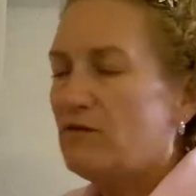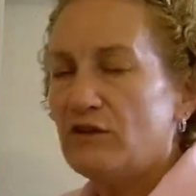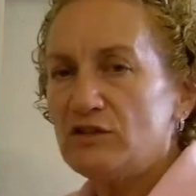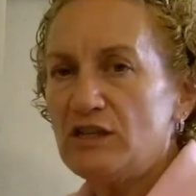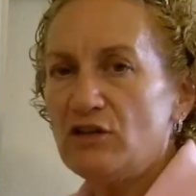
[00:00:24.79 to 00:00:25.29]

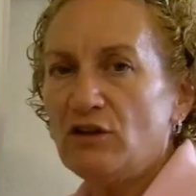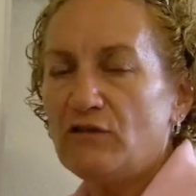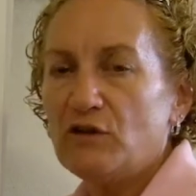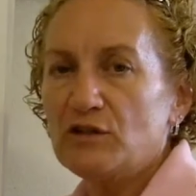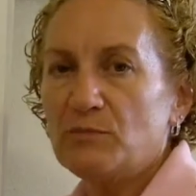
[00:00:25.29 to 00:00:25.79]
First thing you
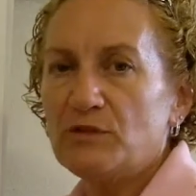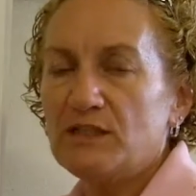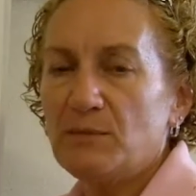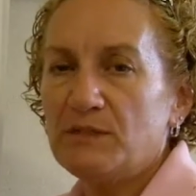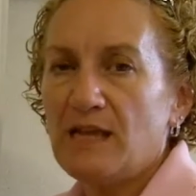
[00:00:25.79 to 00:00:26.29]
look for is a
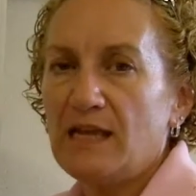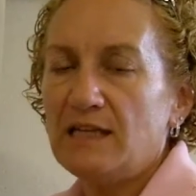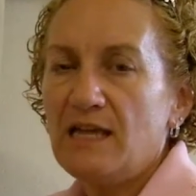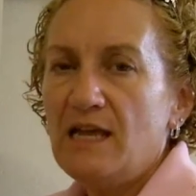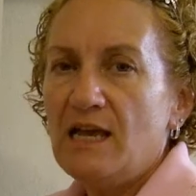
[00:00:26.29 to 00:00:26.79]
precipitate.